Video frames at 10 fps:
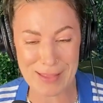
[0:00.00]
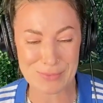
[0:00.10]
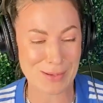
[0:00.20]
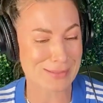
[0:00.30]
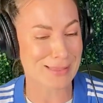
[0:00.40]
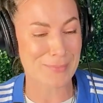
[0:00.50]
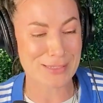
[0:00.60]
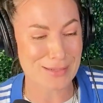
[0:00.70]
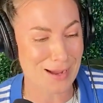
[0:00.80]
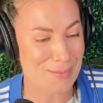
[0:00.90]
That's why I was like, let
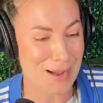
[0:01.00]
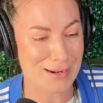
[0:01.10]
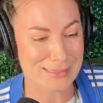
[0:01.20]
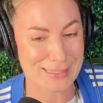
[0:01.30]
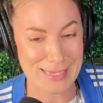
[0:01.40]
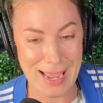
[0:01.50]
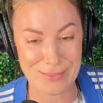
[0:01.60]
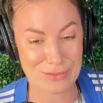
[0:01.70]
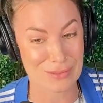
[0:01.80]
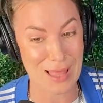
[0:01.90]
me talk about it
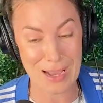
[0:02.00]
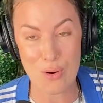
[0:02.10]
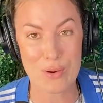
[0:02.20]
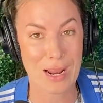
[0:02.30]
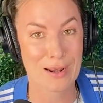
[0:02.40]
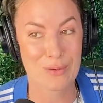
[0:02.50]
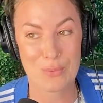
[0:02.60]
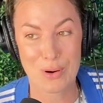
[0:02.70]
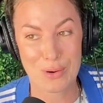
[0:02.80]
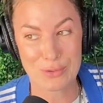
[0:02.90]
today. There's a lot going on in the
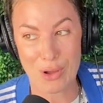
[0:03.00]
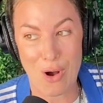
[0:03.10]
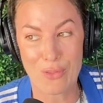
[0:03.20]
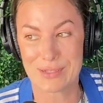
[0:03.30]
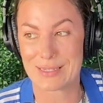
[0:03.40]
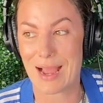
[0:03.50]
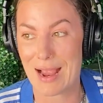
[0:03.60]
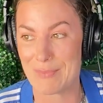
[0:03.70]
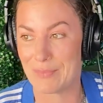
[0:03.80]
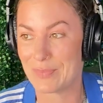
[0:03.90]
world all the
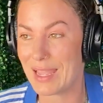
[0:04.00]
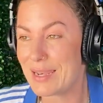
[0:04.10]
time.